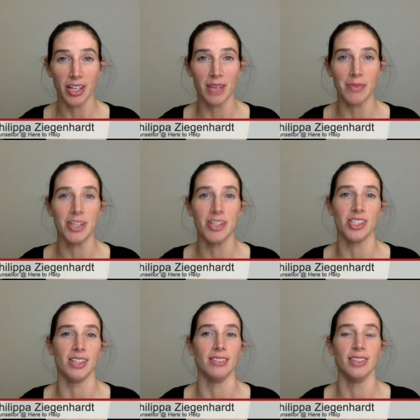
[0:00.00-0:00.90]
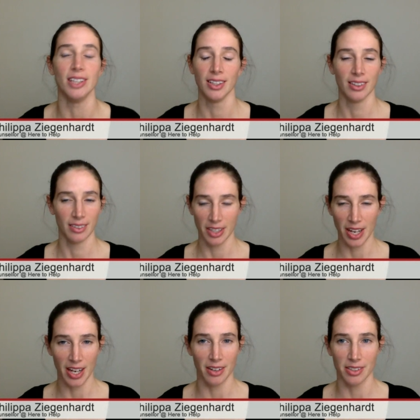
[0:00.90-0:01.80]
image in
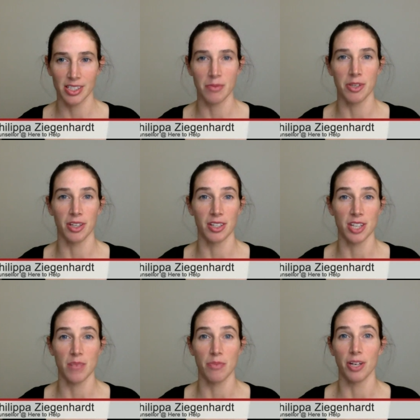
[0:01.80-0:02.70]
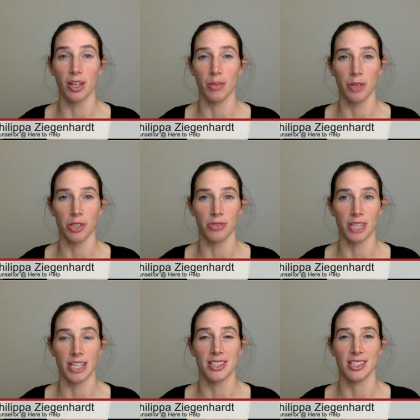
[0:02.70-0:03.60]
some of the contemporary and commercial
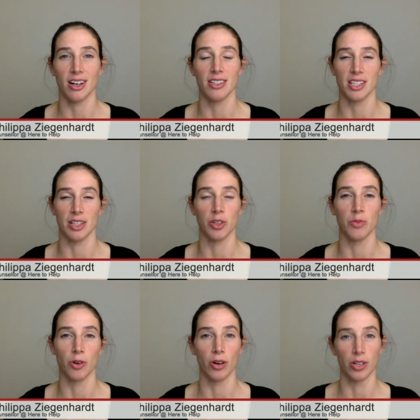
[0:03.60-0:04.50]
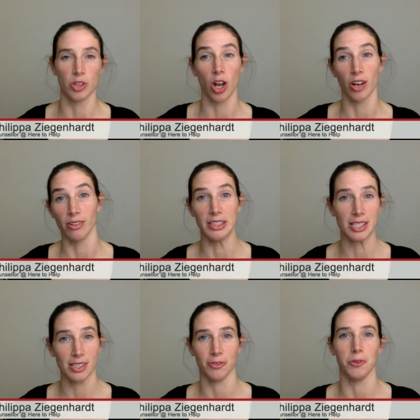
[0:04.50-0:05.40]
dance styles. There's a little more
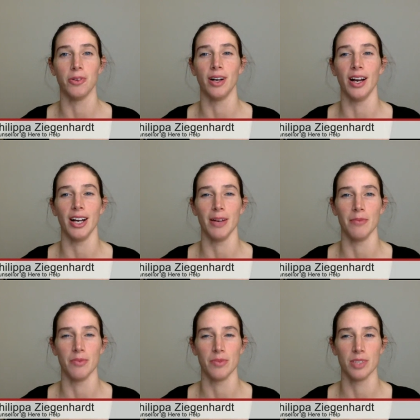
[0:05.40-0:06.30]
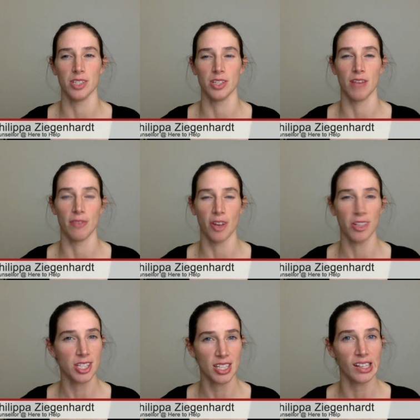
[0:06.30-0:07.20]
tolerance for
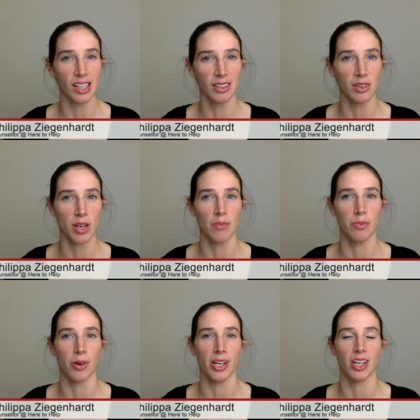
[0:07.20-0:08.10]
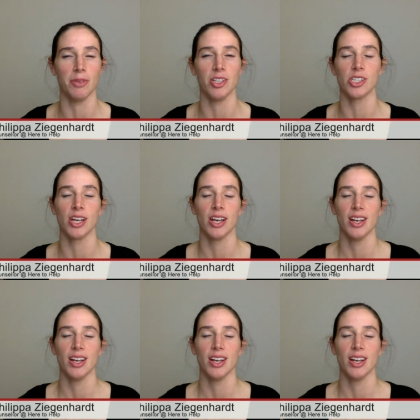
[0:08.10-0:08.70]
diversity in body image.